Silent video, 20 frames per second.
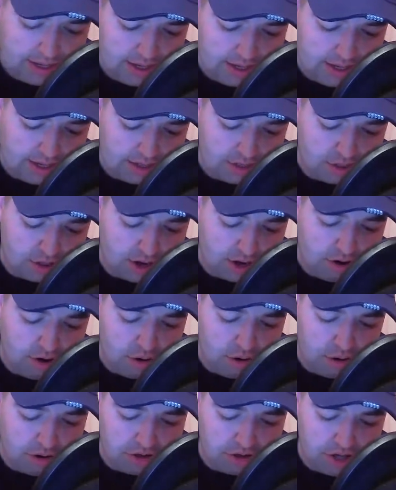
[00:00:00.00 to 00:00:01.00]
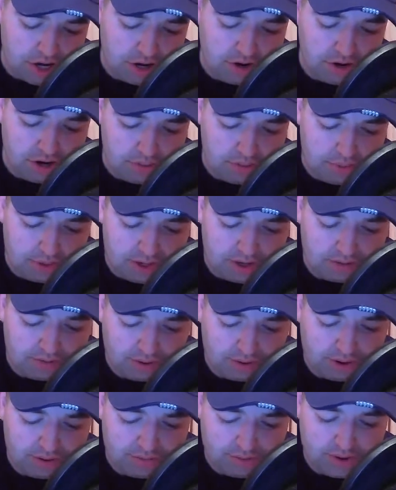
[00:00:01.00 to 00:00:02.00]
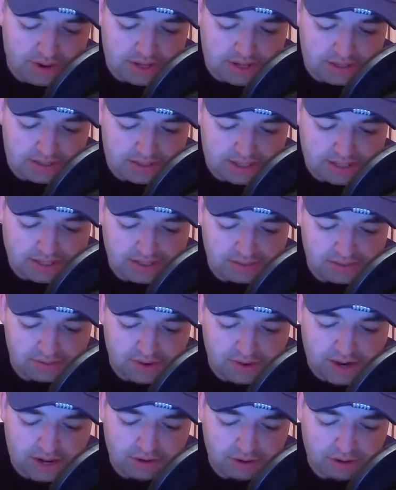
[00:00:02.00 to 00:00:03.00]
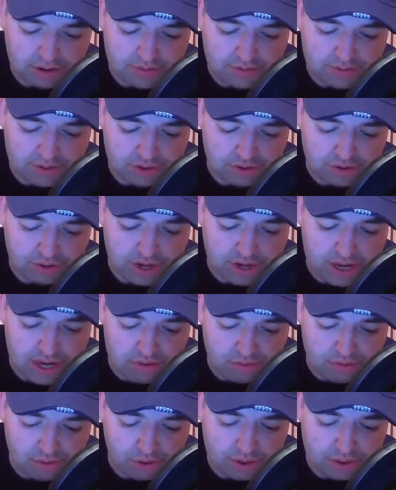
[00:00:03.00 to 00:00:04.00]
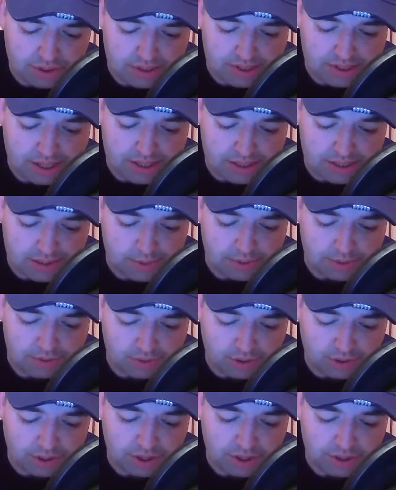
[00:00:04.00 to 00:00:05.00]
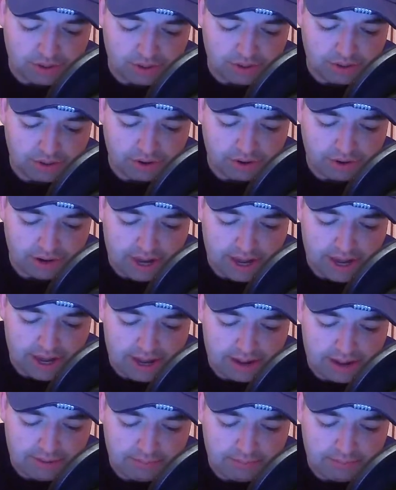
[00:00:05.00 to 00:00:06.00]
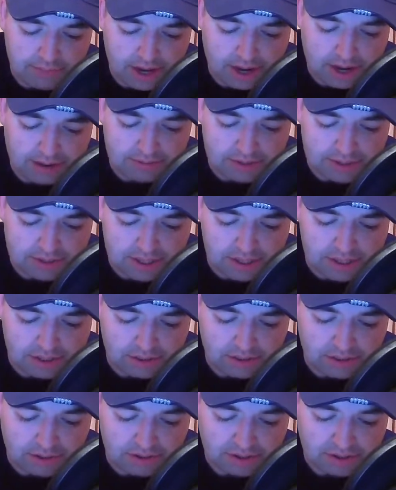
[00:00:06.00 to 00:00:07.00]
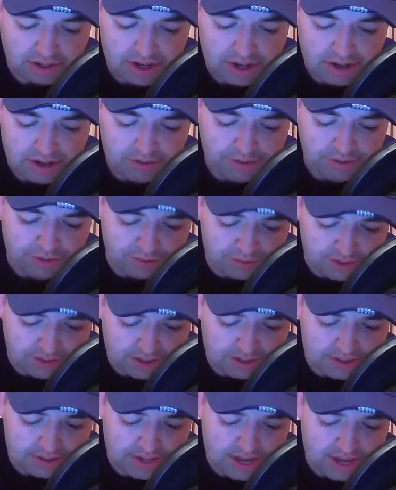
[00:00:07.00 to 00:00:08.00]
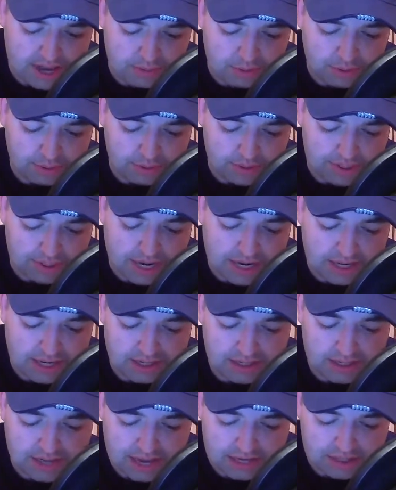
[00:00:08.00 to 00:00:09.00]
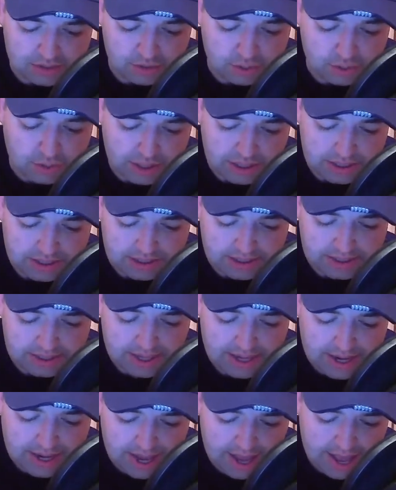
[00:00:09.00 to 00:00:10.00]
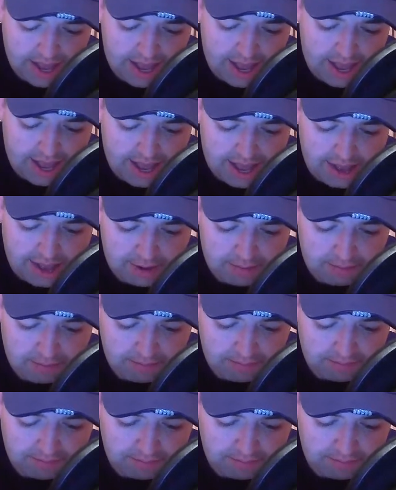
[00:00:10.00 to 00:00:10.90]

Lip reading: been a very, very consistent flat horse for the three runs that it's been running under. Obviously, look at, fifth on his debut, second last twice. Those